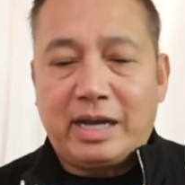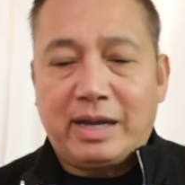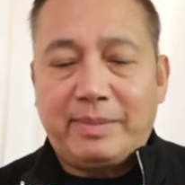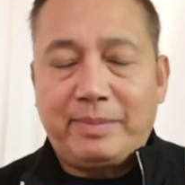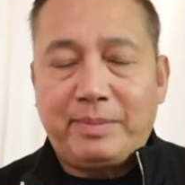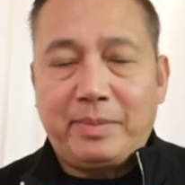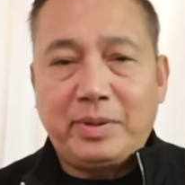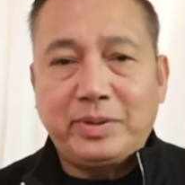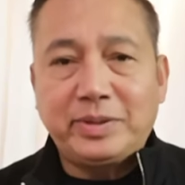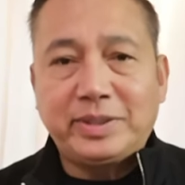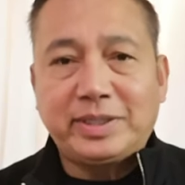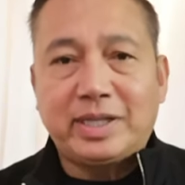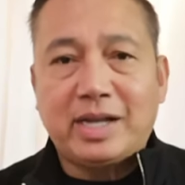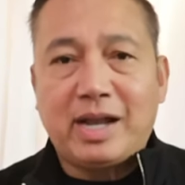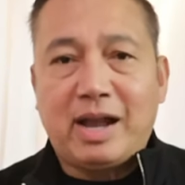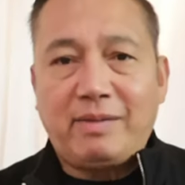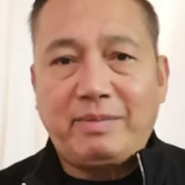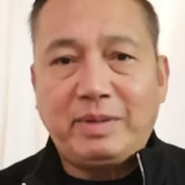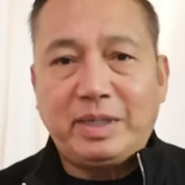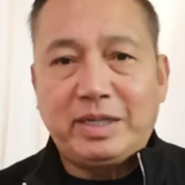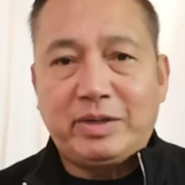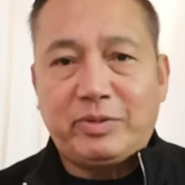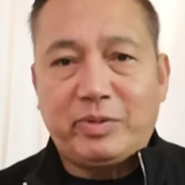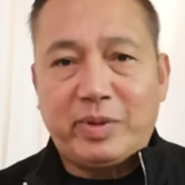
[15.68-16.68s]
most
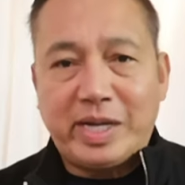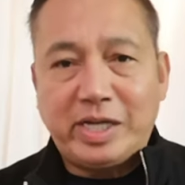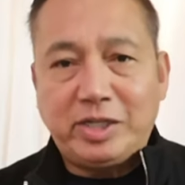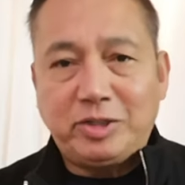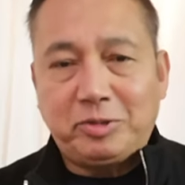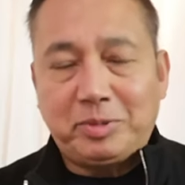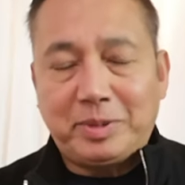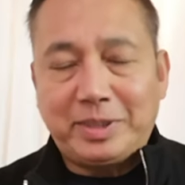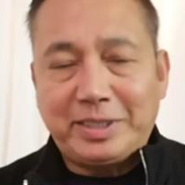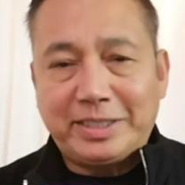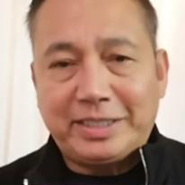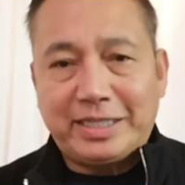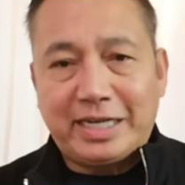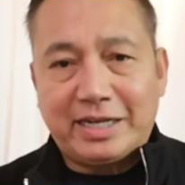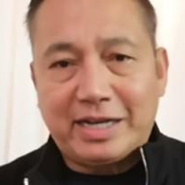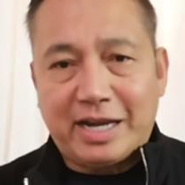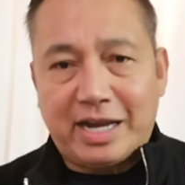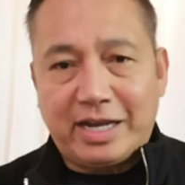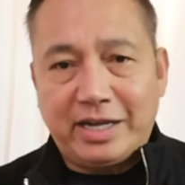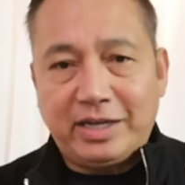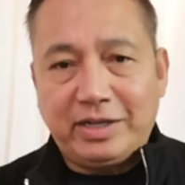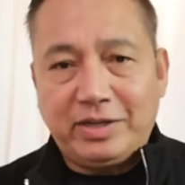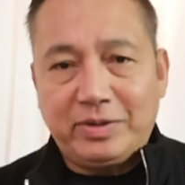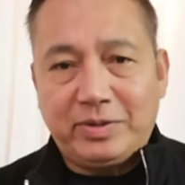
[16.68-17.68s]
common arrangement that
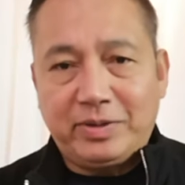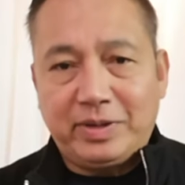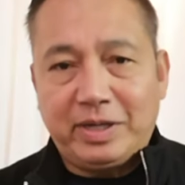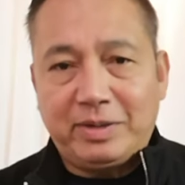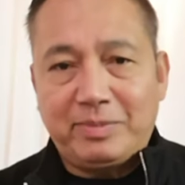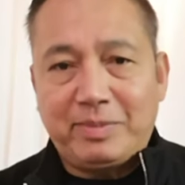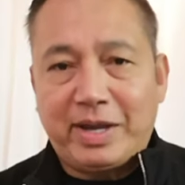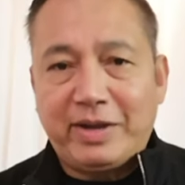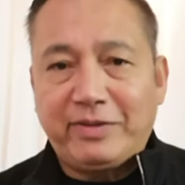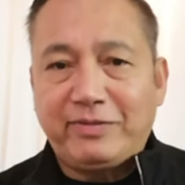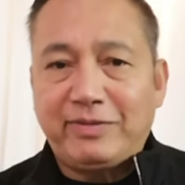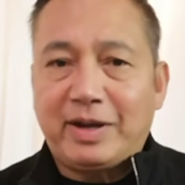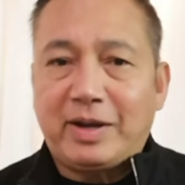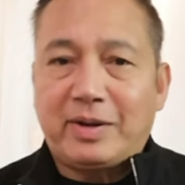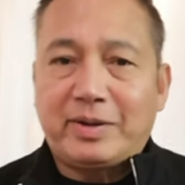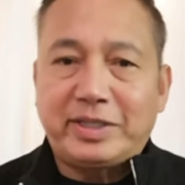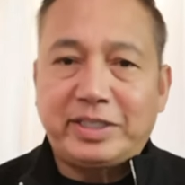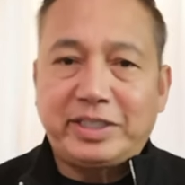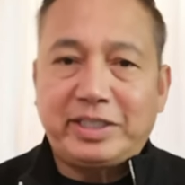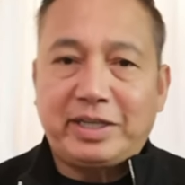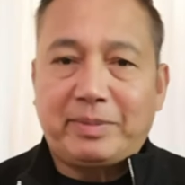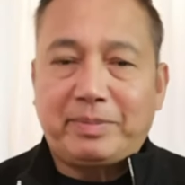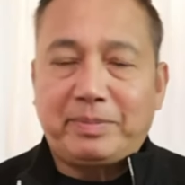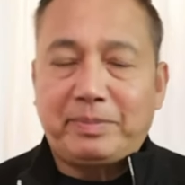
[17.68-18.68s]
I do in my flower
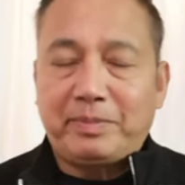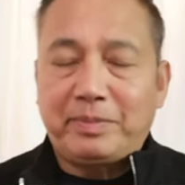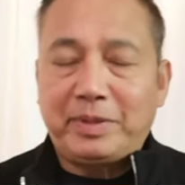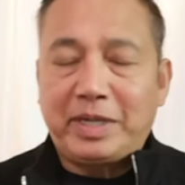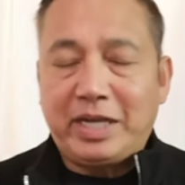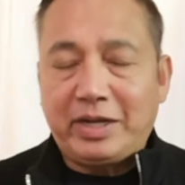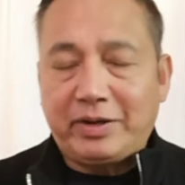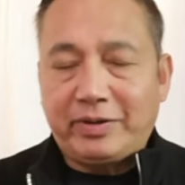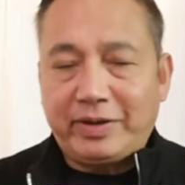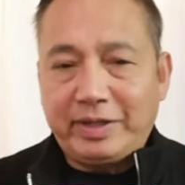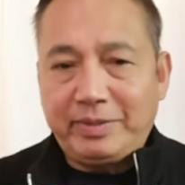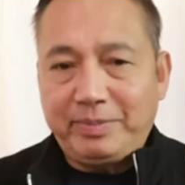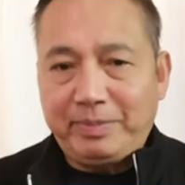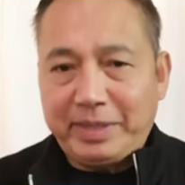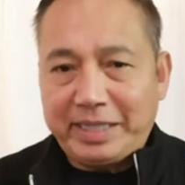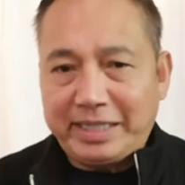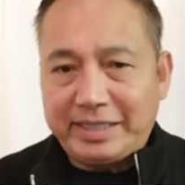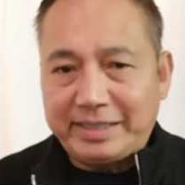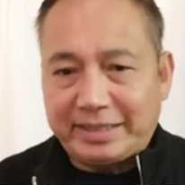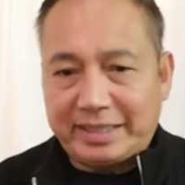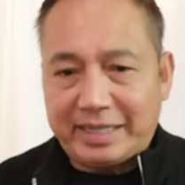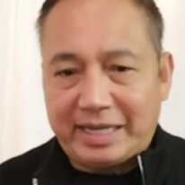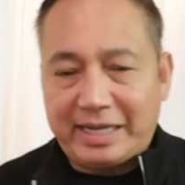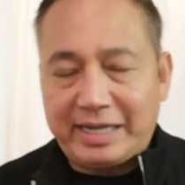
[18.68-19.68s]
shop here in
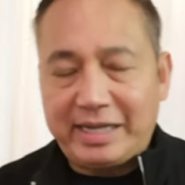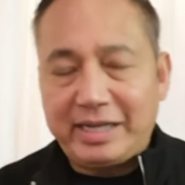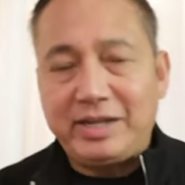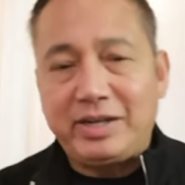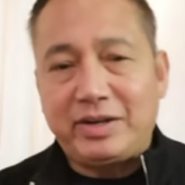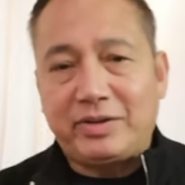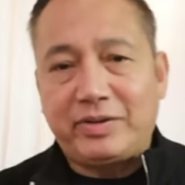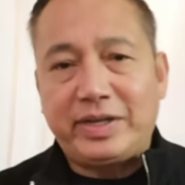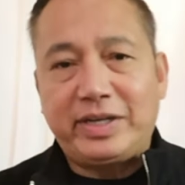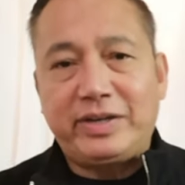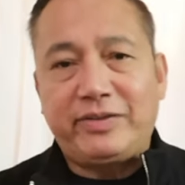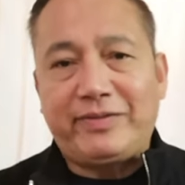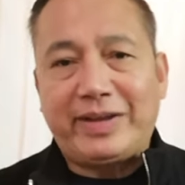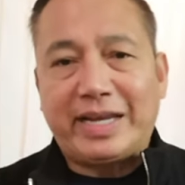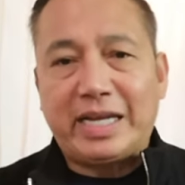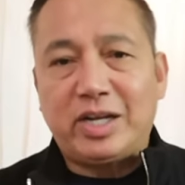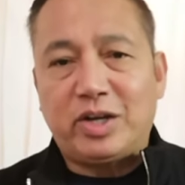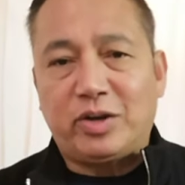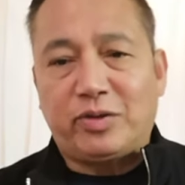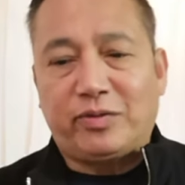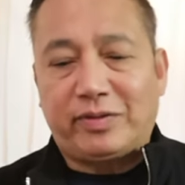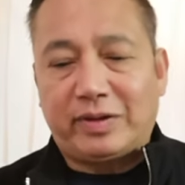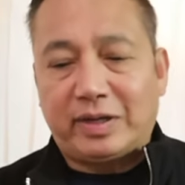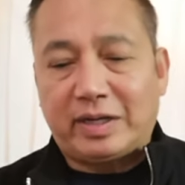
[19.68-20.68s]
BC, here in
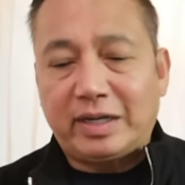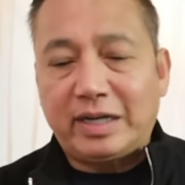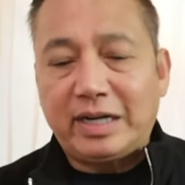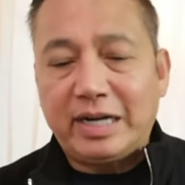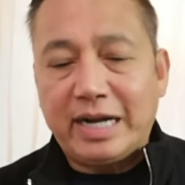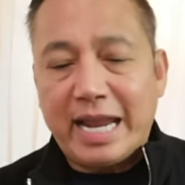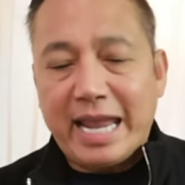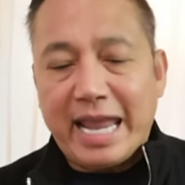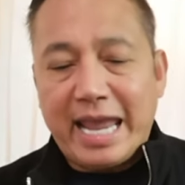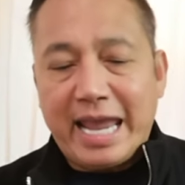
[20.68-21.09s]
Vancouver.